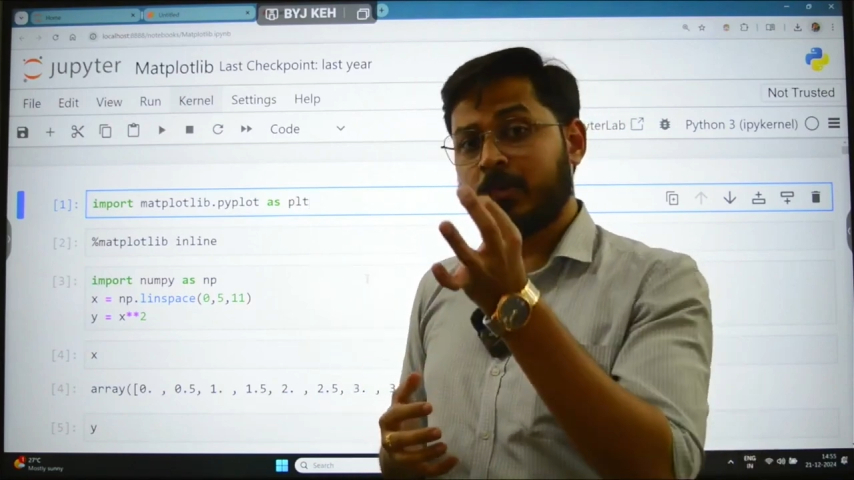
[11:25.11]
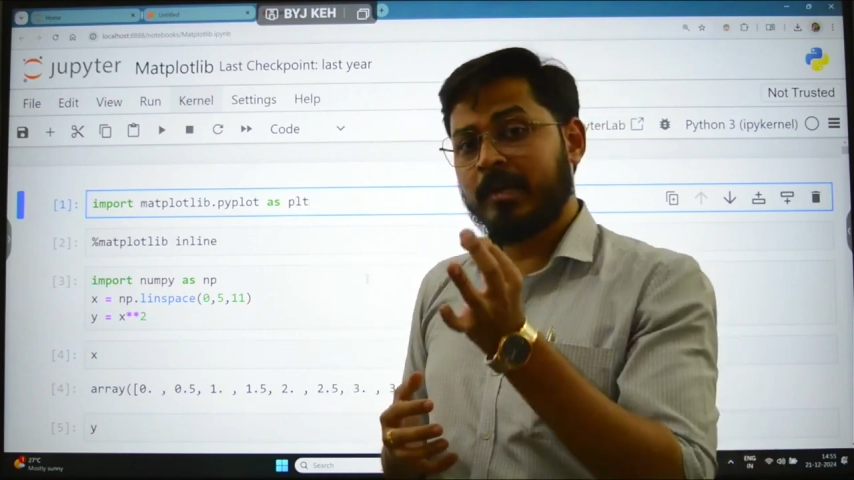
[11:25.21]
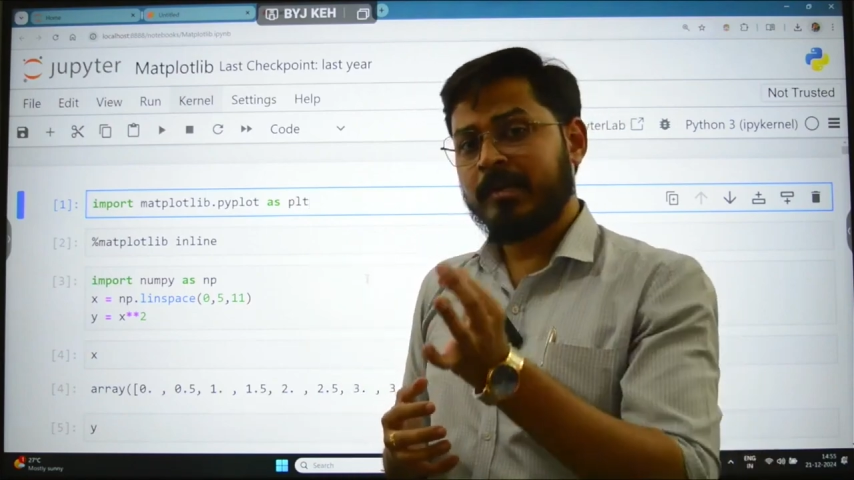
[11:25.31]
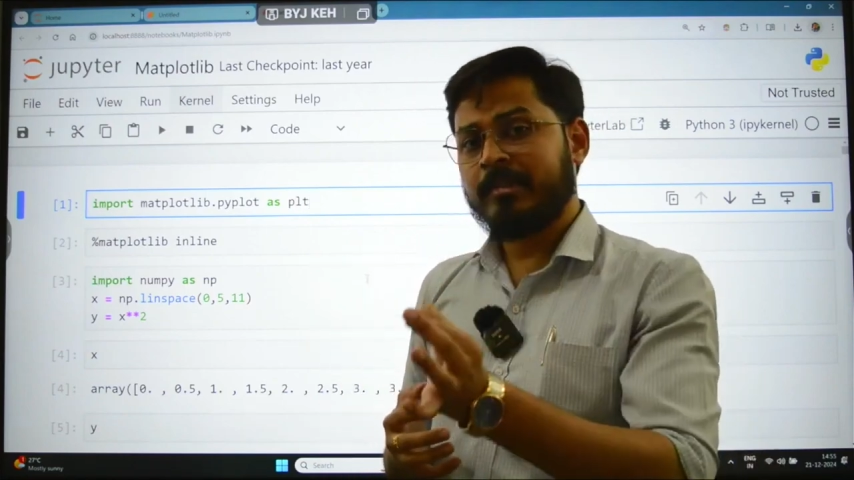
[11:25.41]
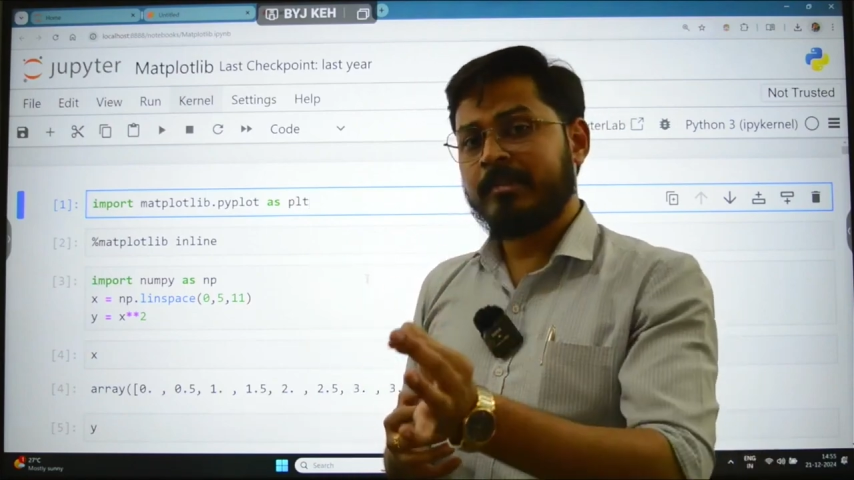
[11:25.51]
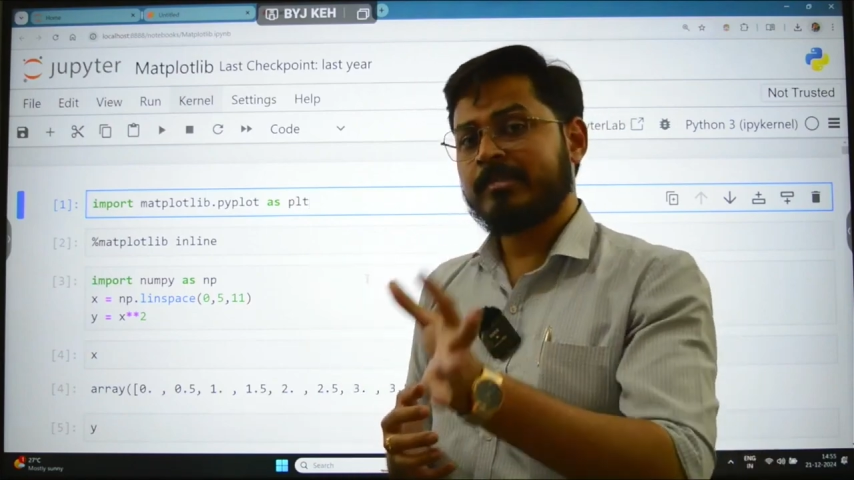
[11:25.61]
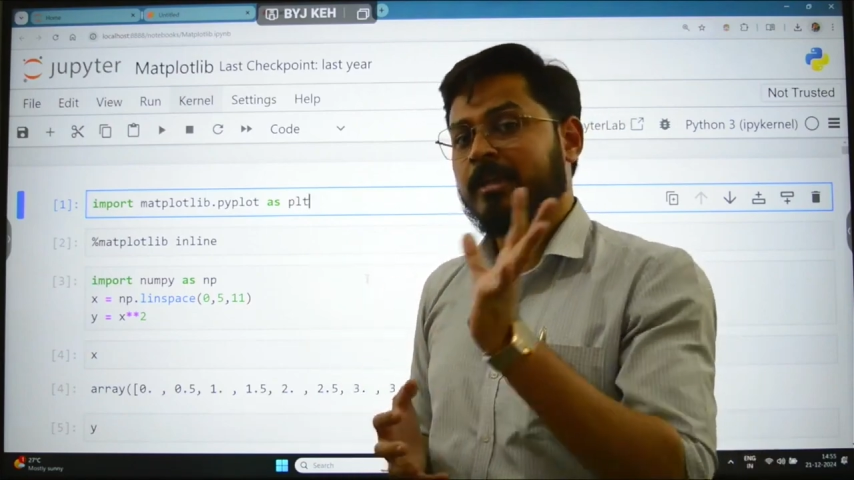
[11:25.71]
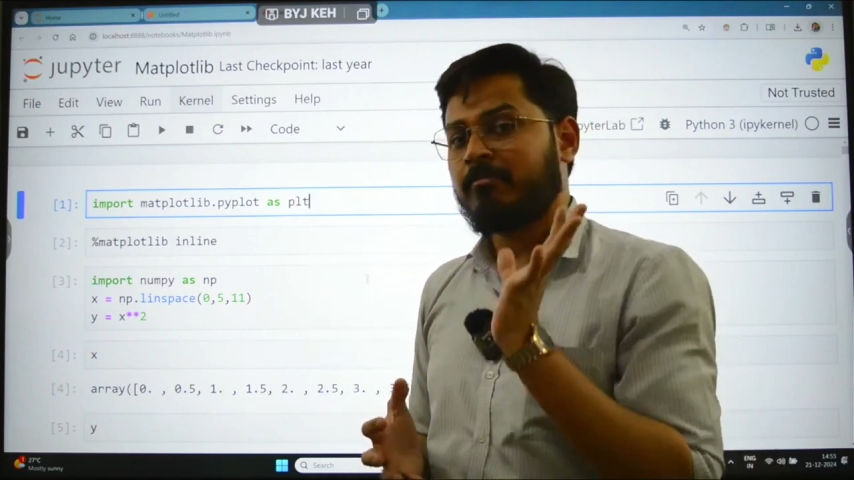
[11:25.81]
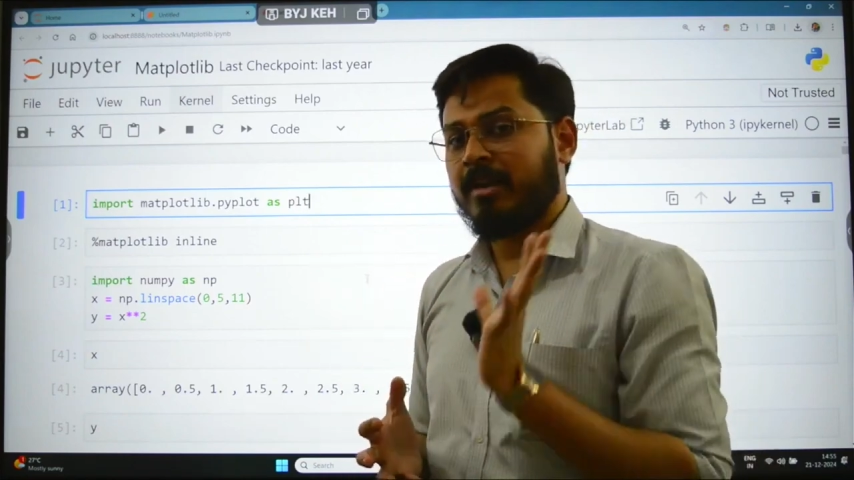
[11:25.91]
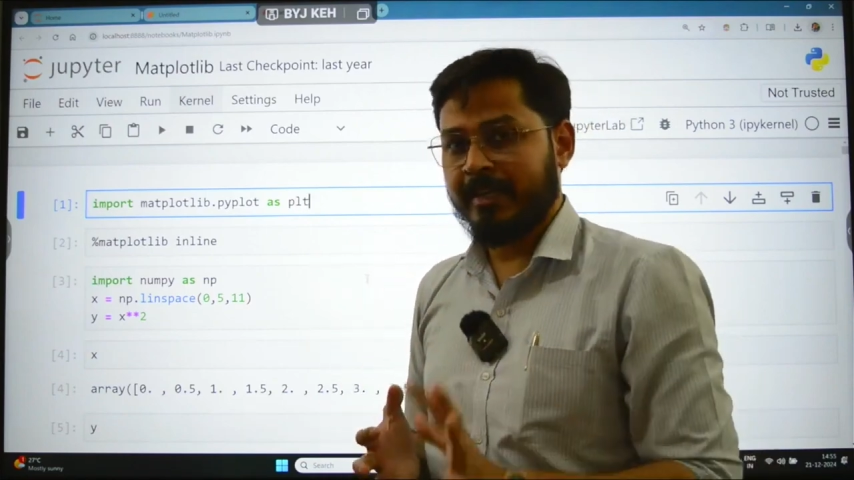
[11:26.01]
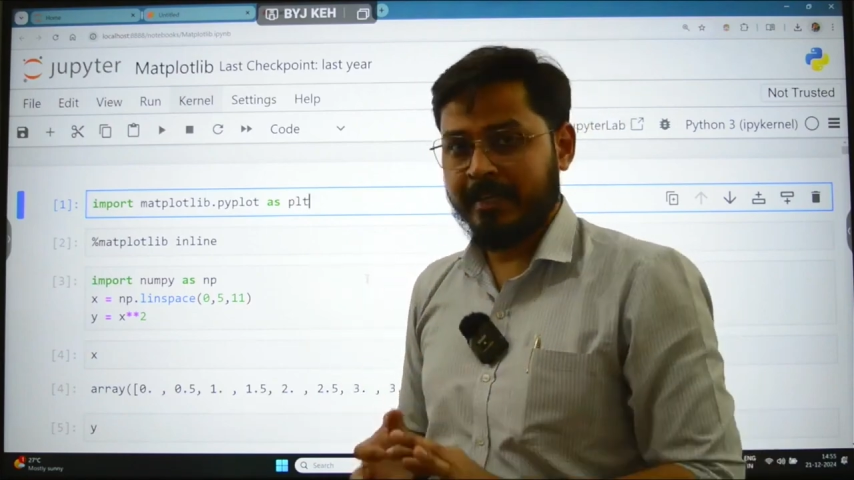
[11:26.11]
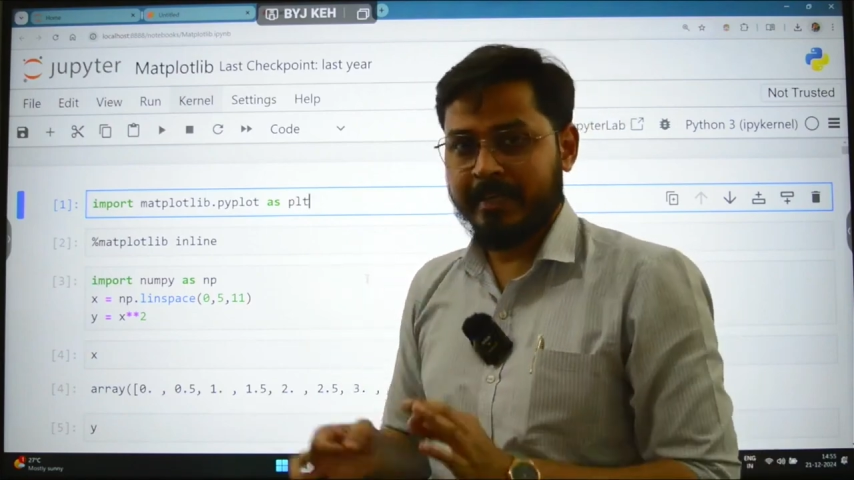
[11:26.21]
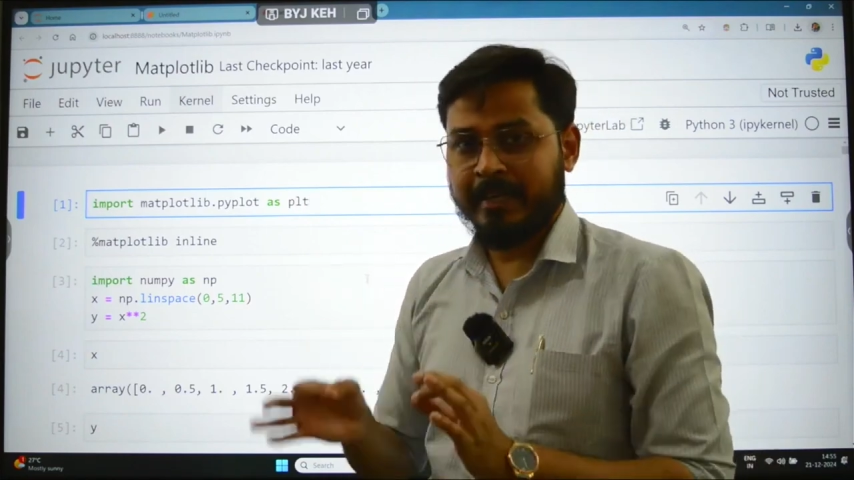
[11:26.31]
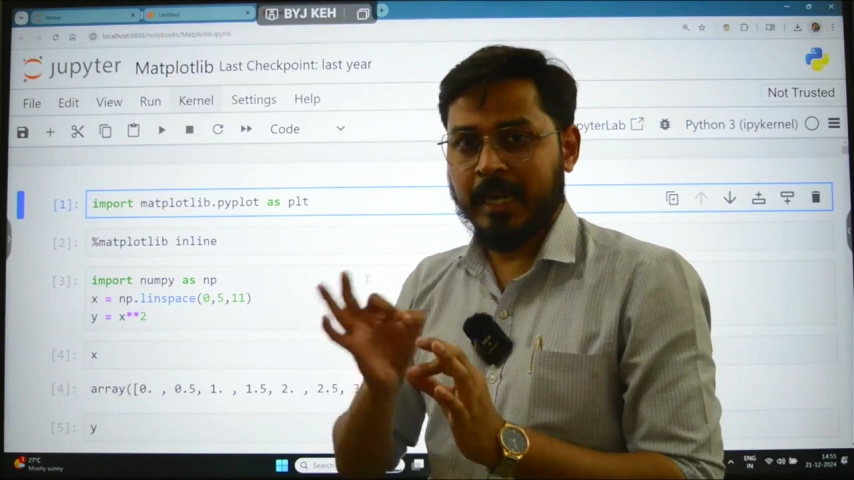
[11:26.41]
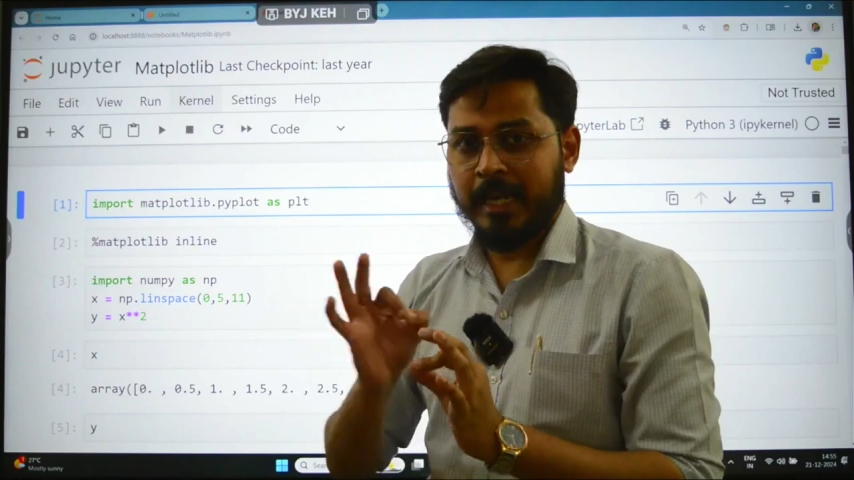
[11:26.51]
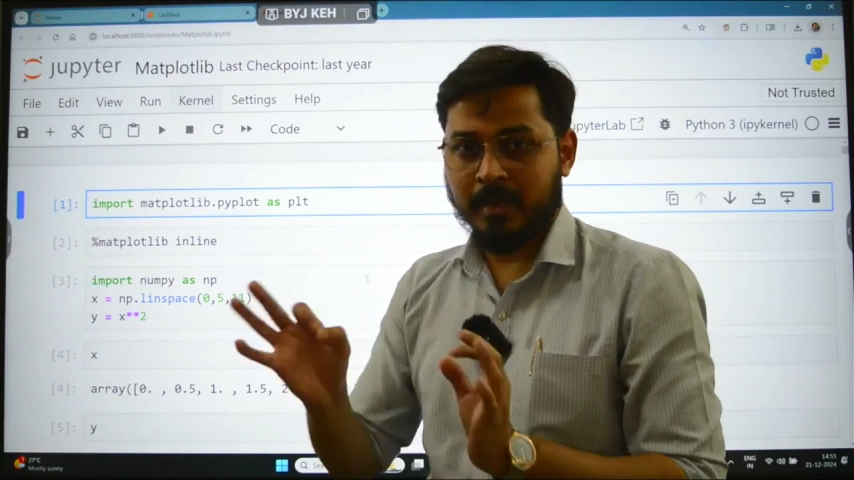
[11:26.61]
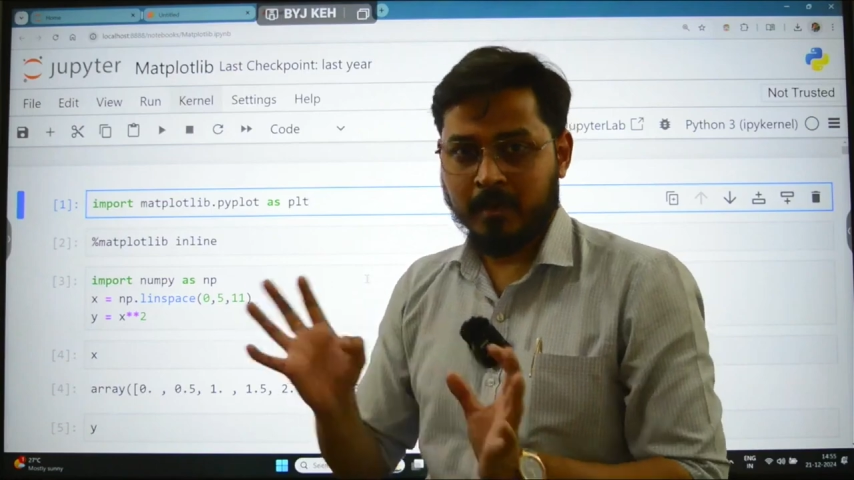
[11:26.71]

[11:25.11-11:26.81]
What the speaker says: only in the same line, inline,